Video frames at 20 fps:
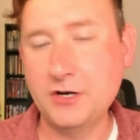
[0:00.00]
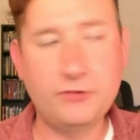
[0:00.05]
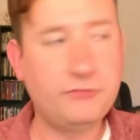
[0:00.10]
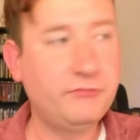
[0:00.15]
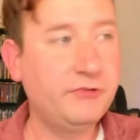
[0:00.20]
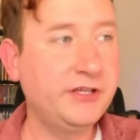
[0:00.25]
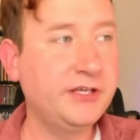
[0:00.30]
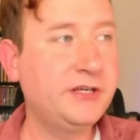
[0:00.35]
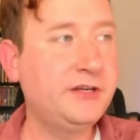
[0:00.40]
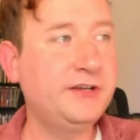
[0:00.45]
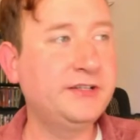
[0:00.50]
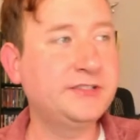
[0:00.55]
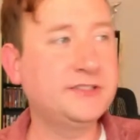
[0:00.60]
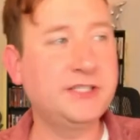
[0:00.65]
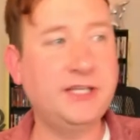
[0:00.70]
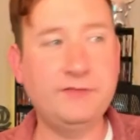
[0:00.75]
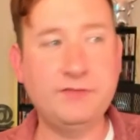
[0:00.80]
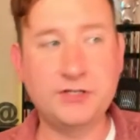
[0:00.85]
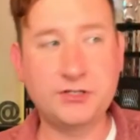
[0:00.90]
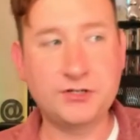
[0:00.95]
Really curious to
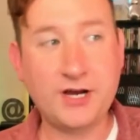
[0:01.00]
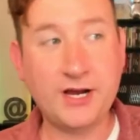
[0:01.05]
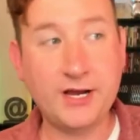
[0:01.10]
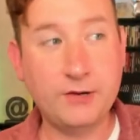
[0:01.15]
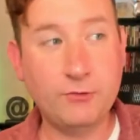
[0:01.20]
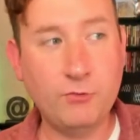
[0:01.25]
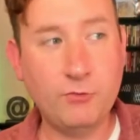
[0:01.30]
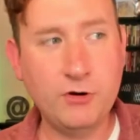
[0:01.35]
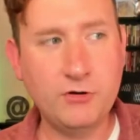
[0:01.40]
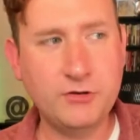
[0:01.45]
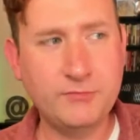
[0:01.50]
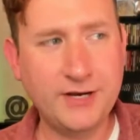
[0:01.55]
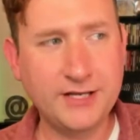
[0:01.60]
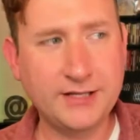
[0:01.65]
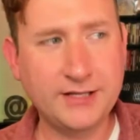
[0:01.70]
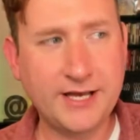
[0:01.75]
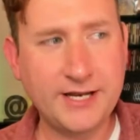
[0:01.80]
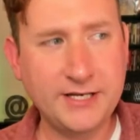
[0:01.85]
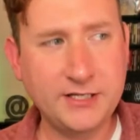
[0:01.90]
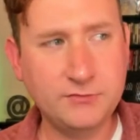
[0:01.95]
give it a try. Whoa, did my
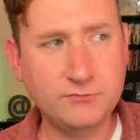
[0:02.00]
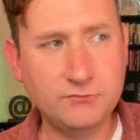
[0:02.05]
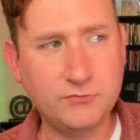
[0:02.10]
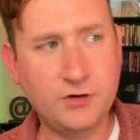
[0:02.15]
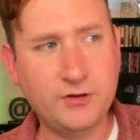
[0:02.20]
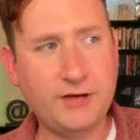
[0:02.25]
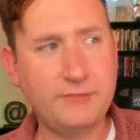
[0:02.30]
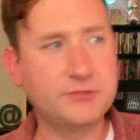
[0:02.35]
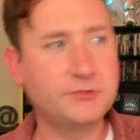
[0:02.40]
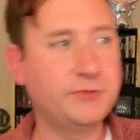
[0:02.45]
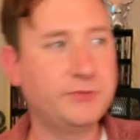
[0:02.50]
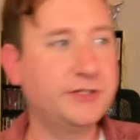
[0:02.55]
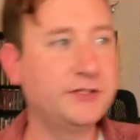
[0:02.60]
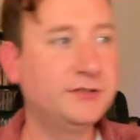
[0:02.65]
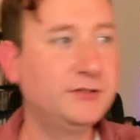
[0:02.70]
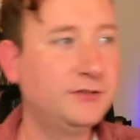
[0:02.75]
lighting? Oh, that was weird.